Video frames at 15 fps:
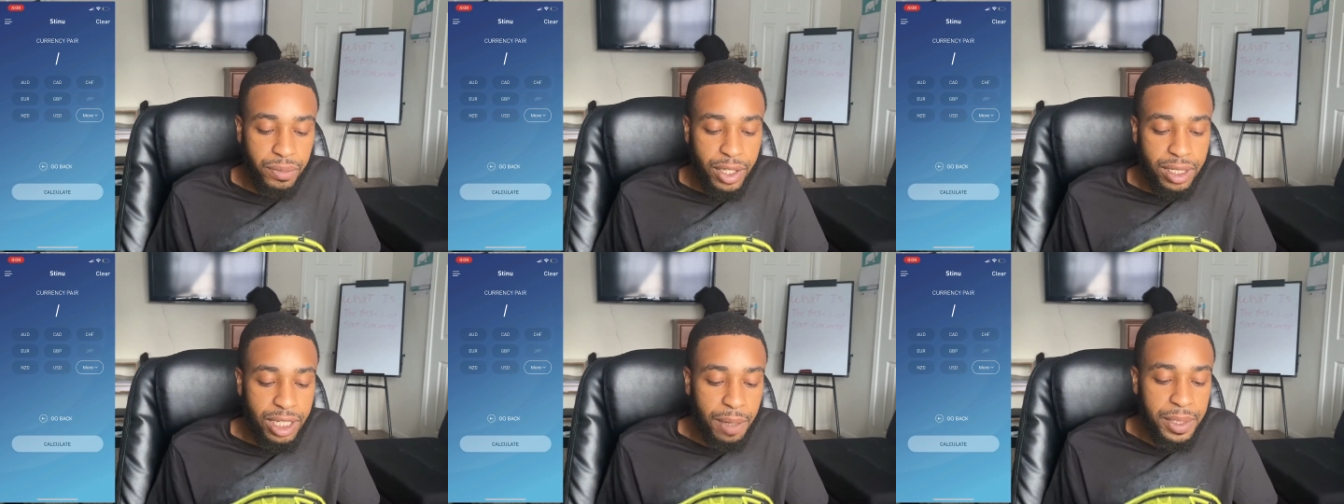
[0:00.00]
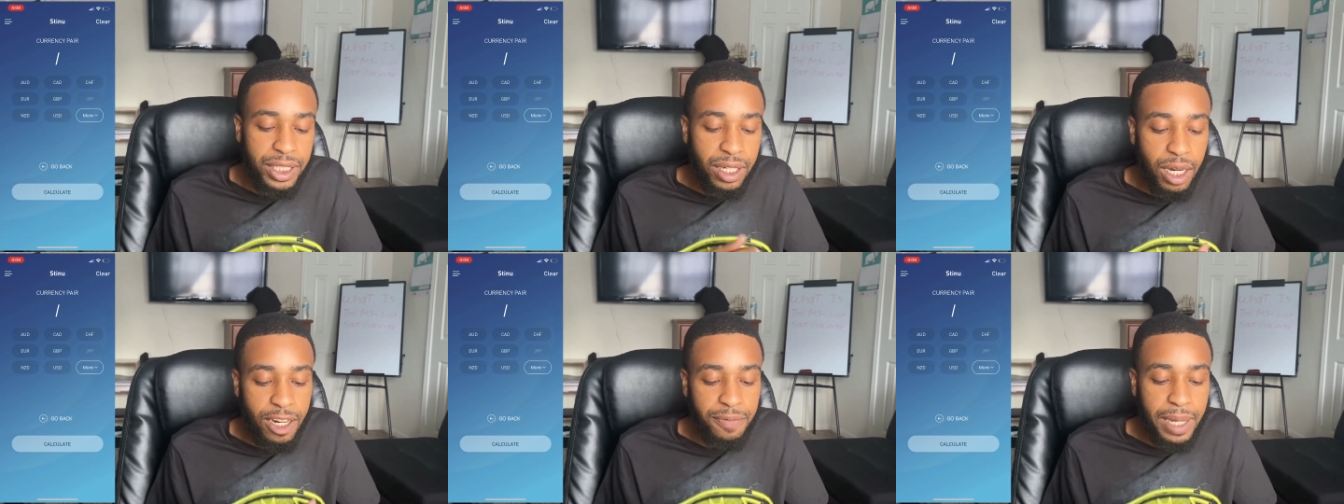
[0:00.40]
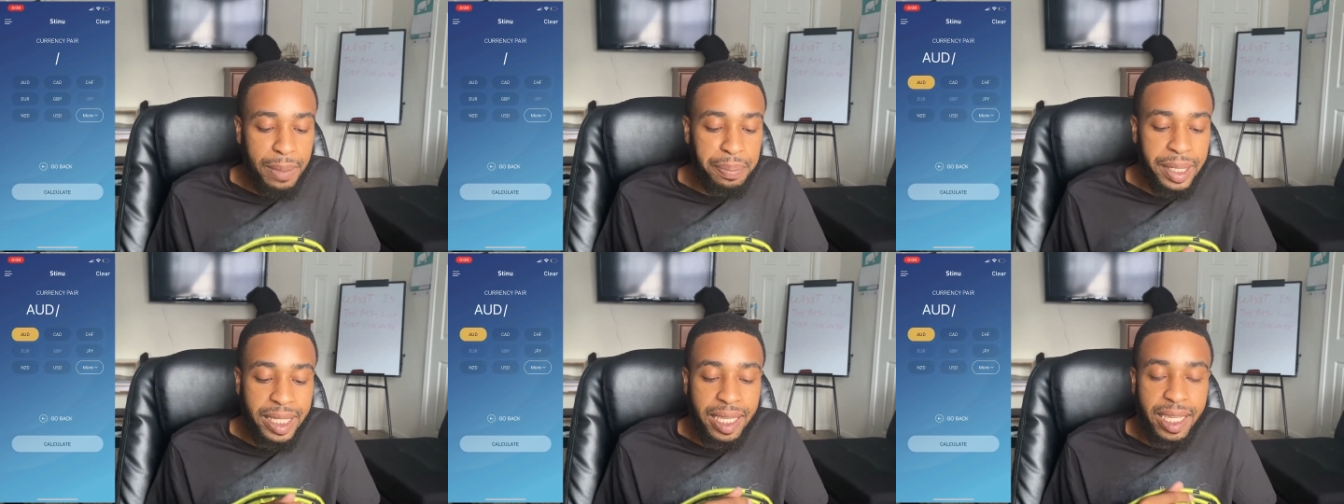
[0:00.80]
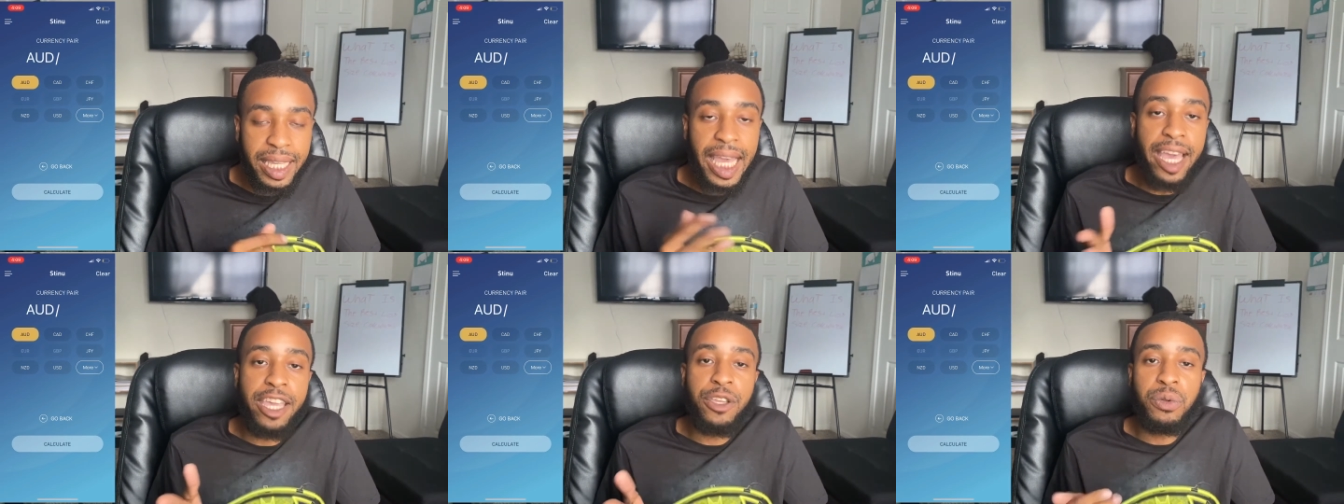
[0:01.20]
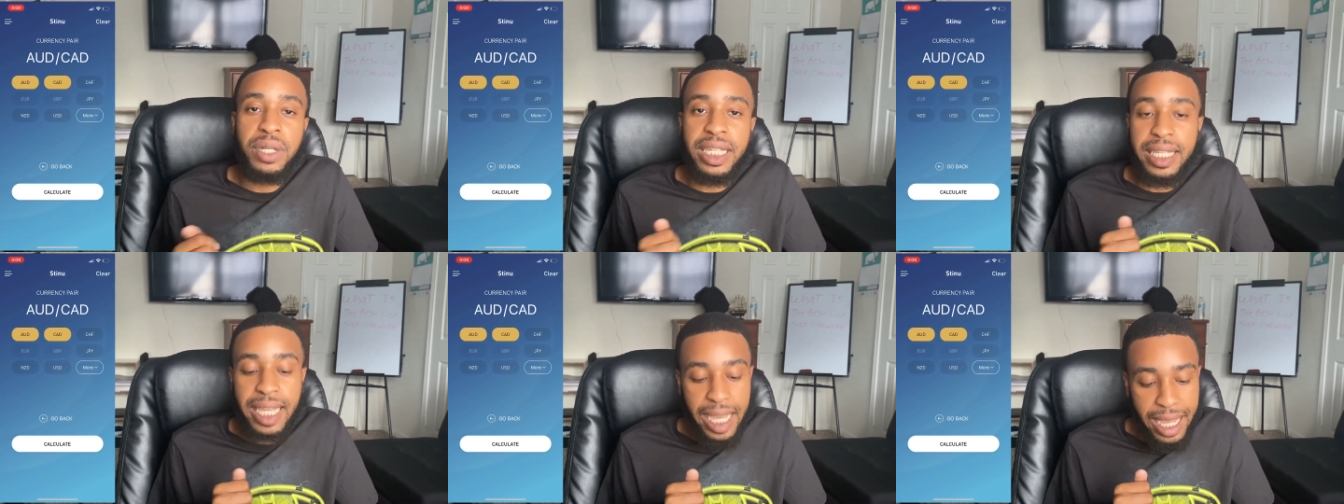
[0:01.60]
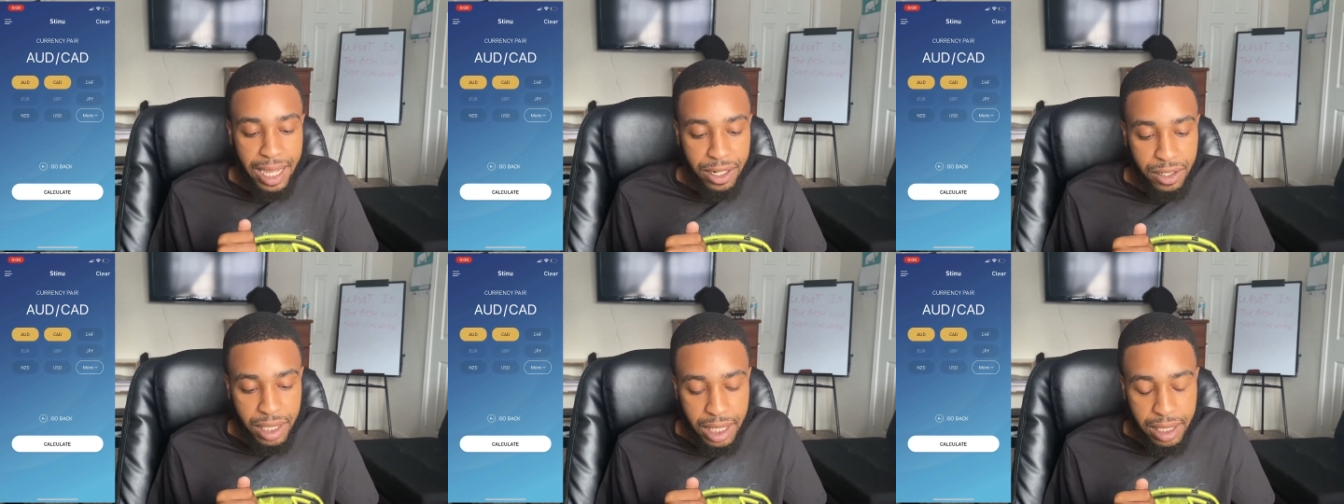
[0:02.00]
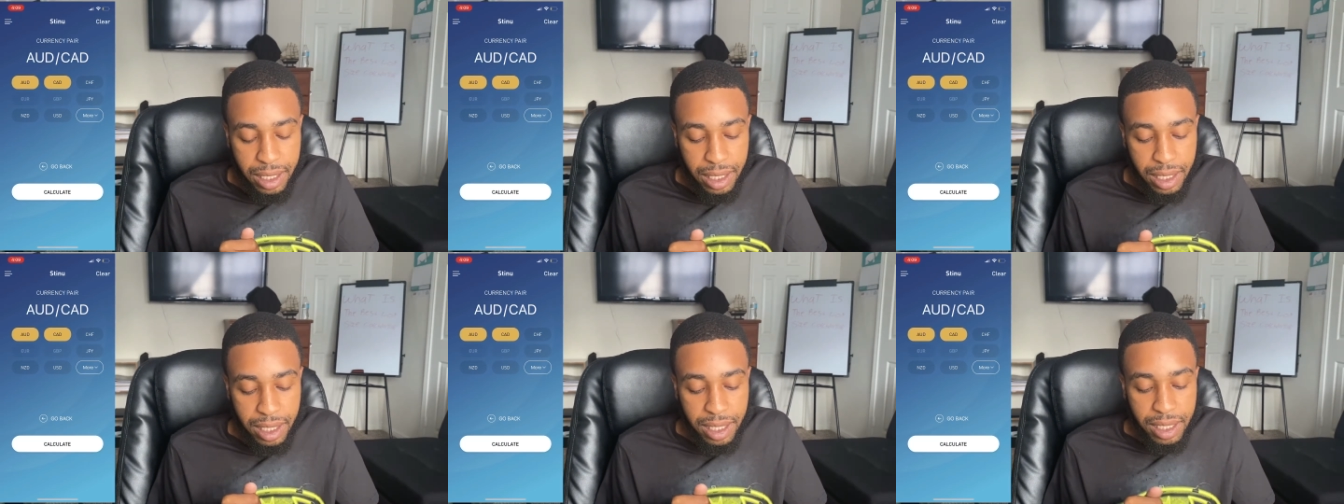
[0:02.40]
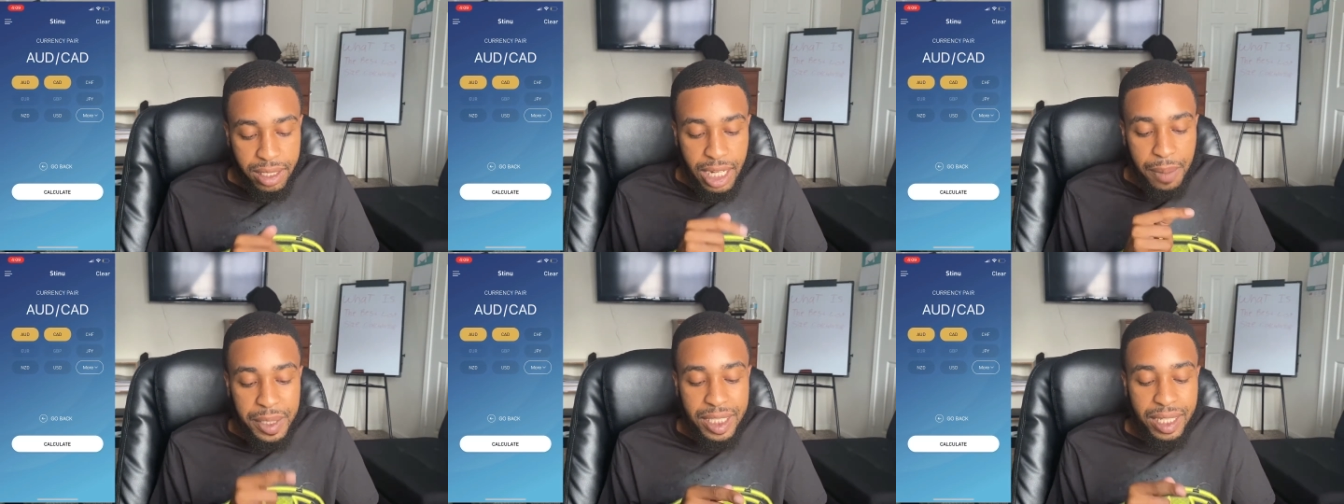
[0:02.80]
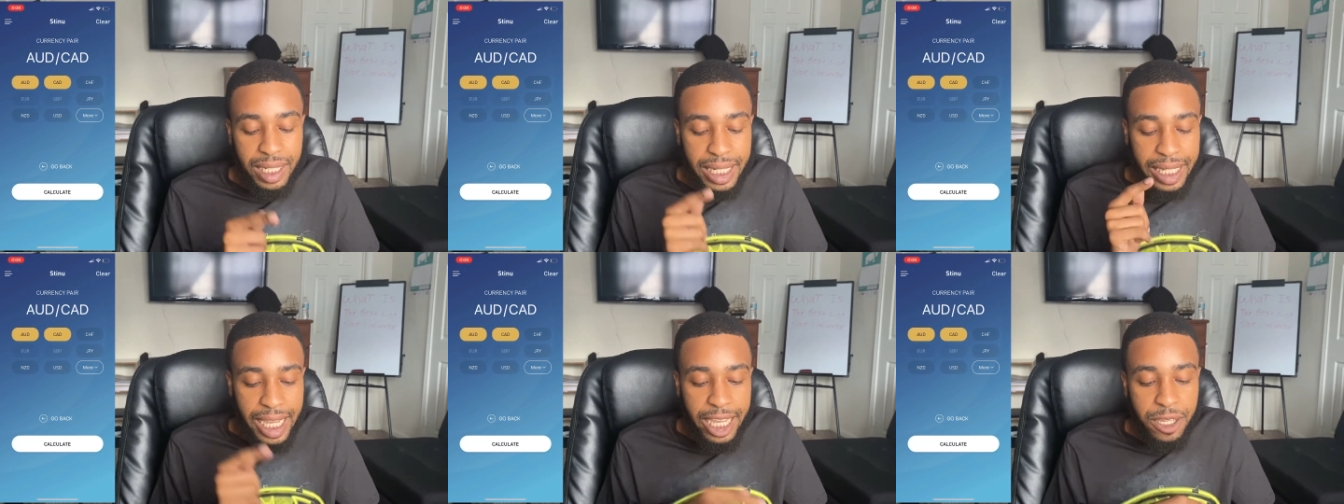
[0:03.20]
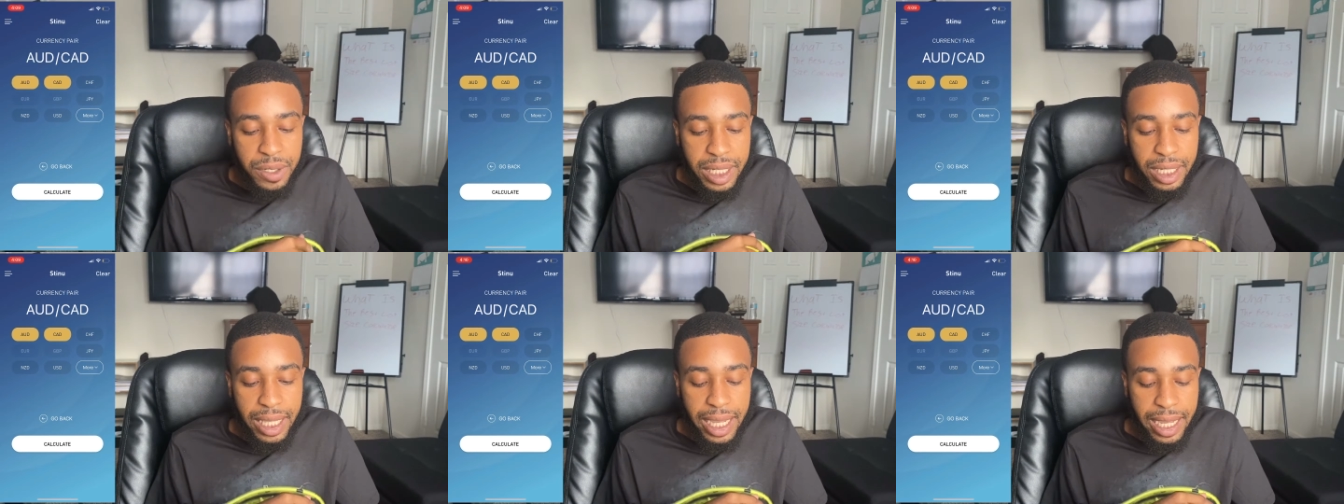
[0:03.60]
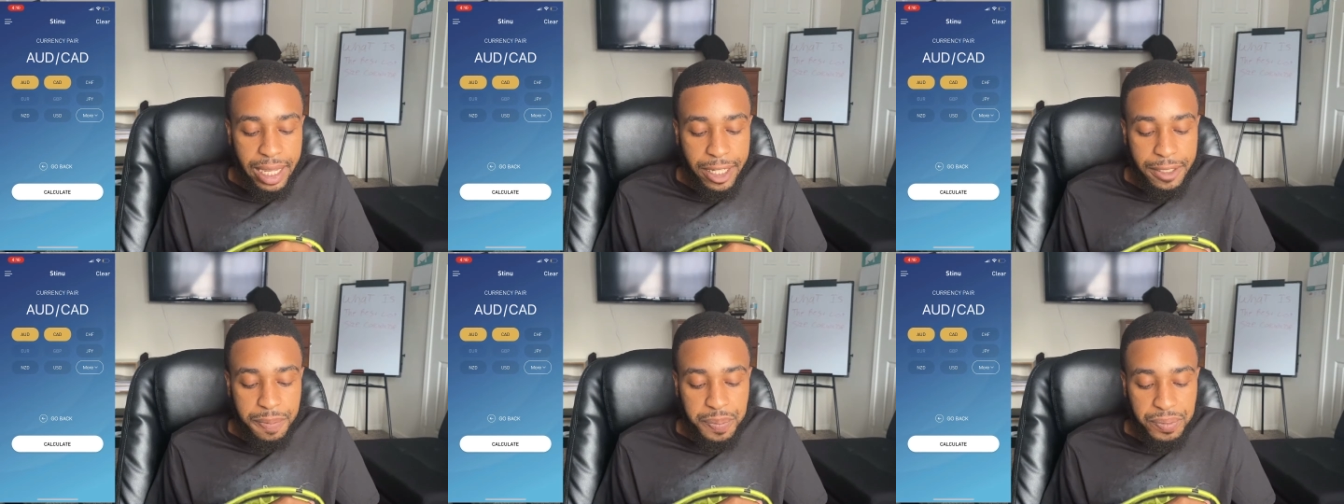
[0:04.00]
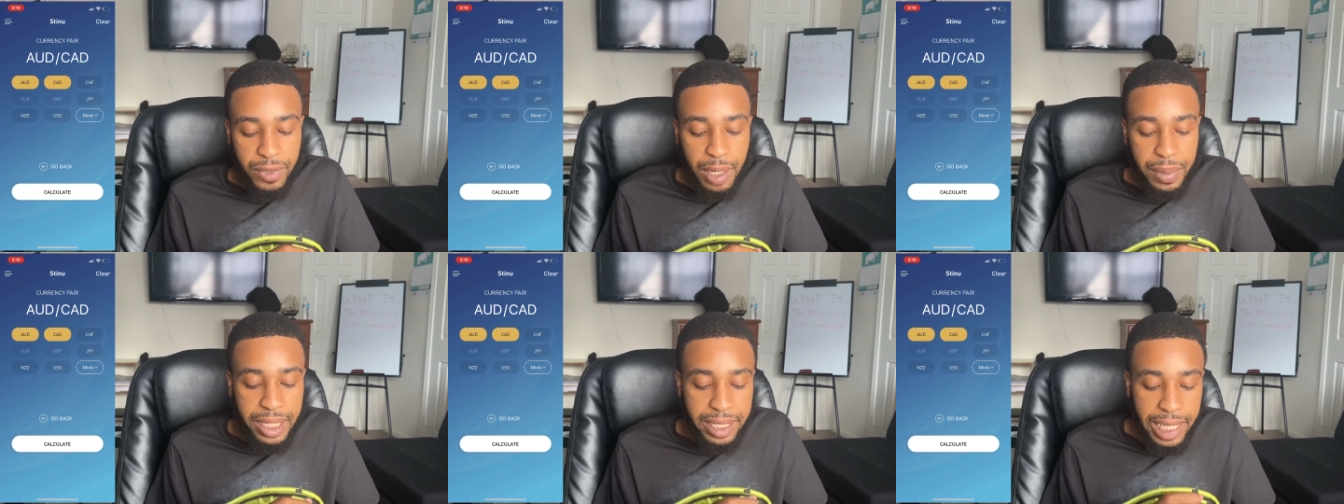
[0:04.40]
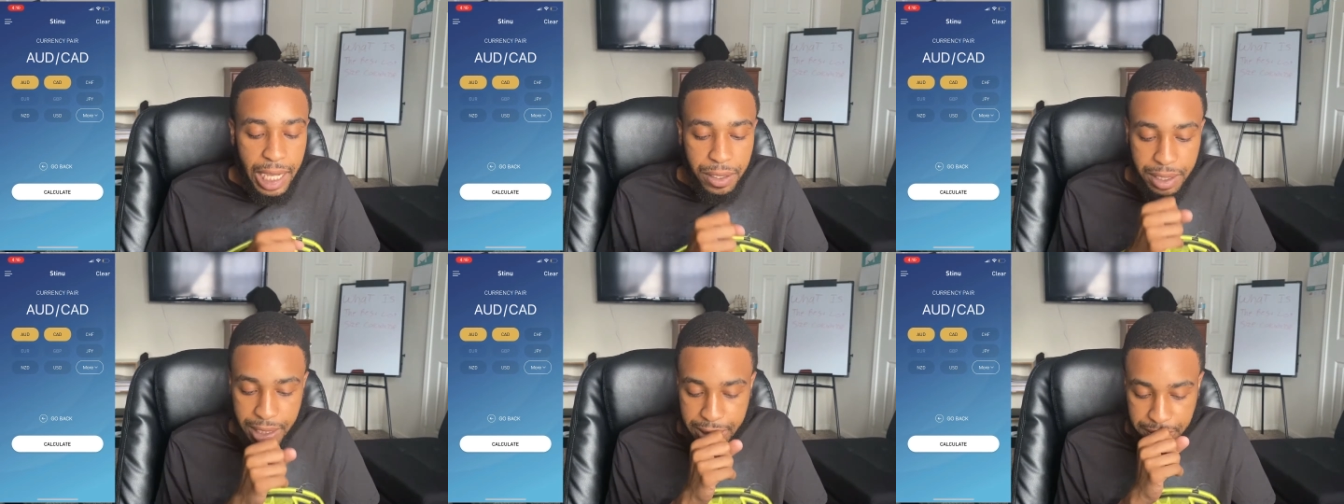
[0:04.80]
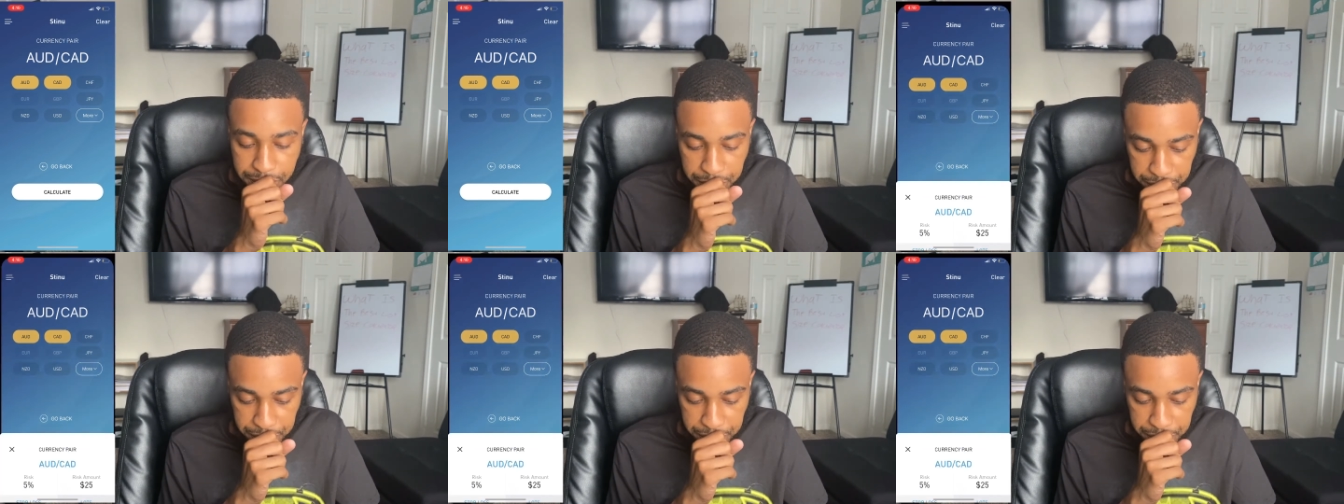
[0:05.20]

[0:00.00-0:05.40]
So I'm going to start off by picking AUD CAD, okay? So I'm going to select AUD CAD. I'm going to hit calculate.